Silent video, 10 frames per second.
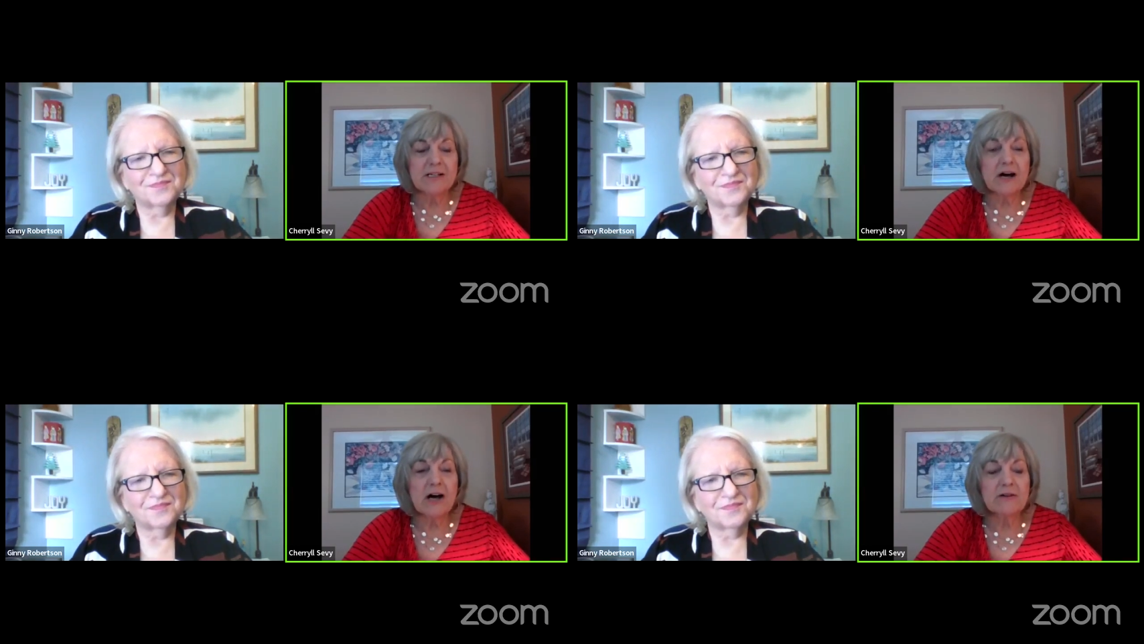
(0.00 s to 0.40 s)

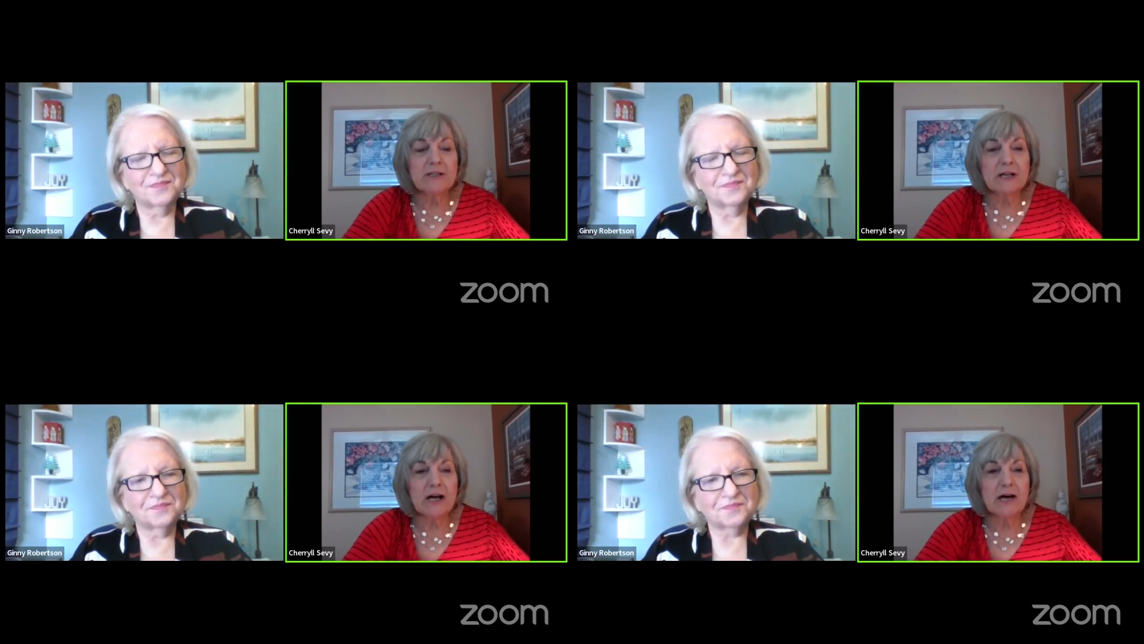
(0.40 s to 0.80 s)
Speaker 1: and daughter
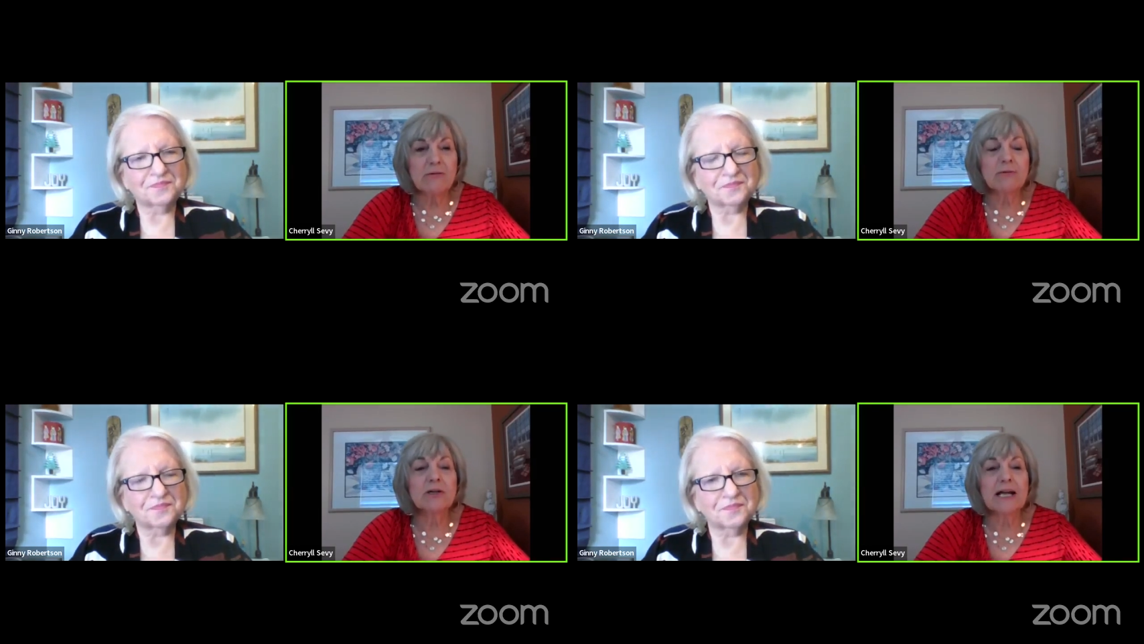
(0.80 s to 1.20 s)
in law
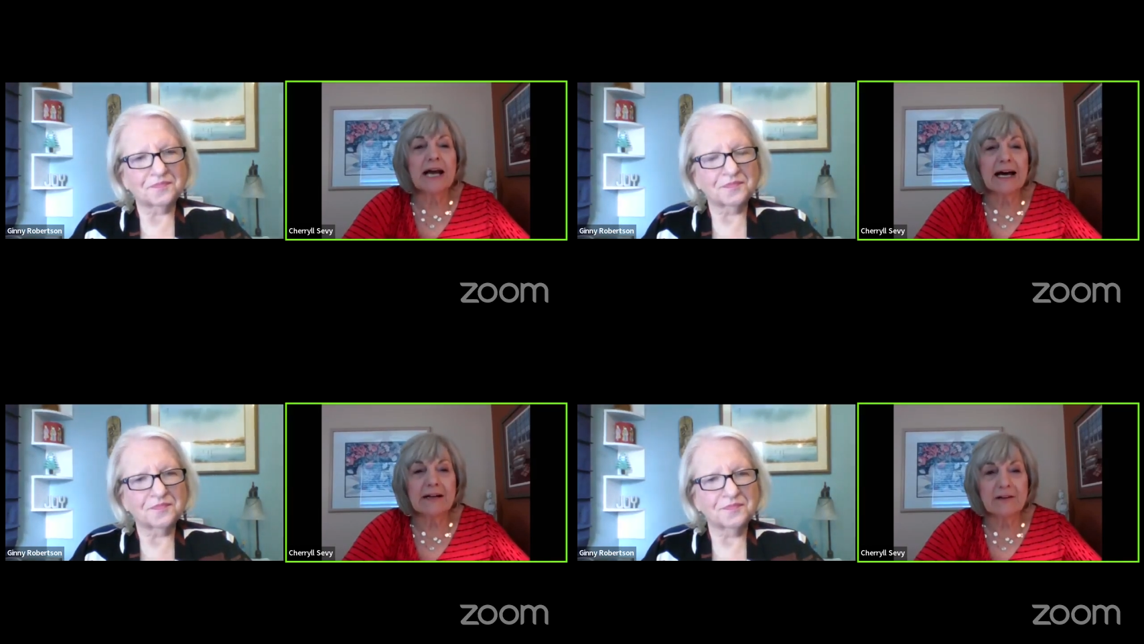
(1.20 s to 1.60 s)
work
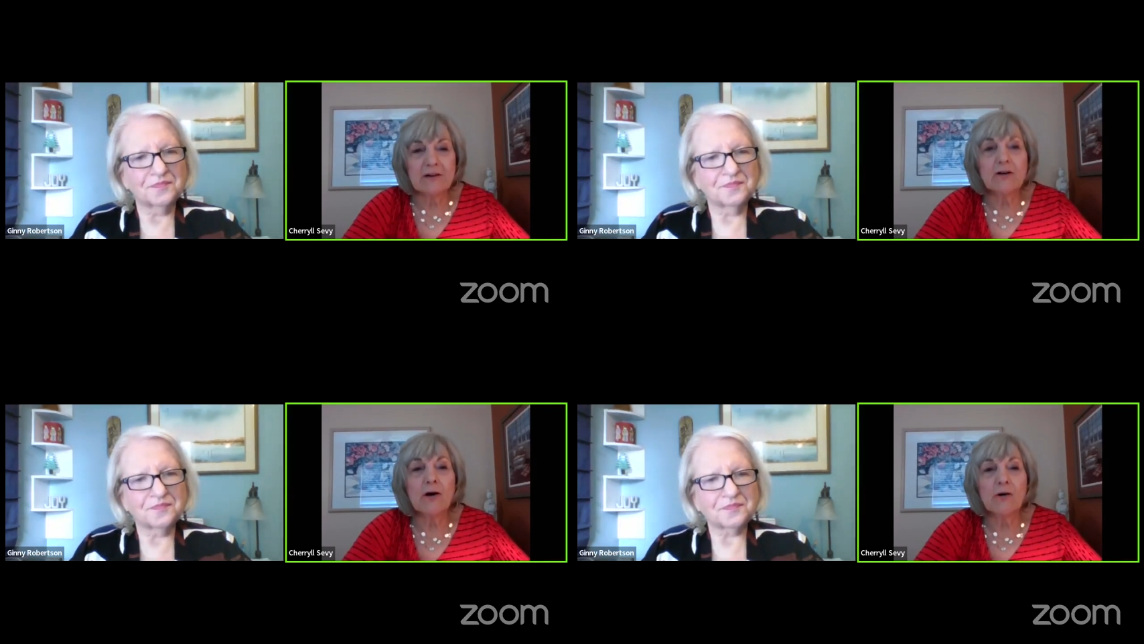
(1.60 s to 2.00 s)
out of
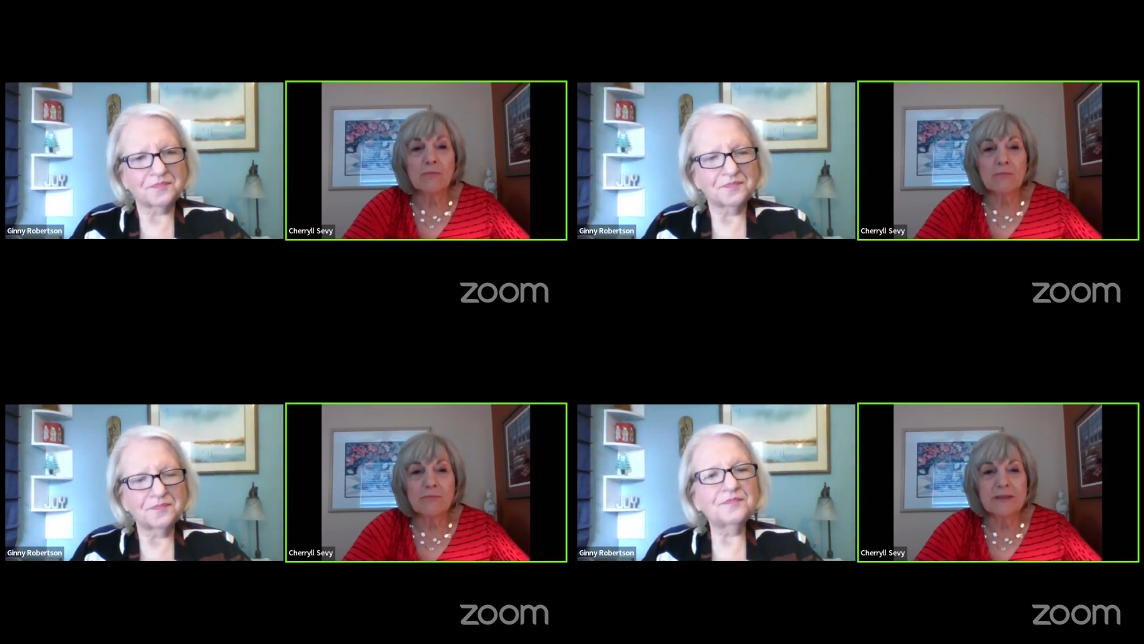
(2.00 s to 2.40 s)
their home,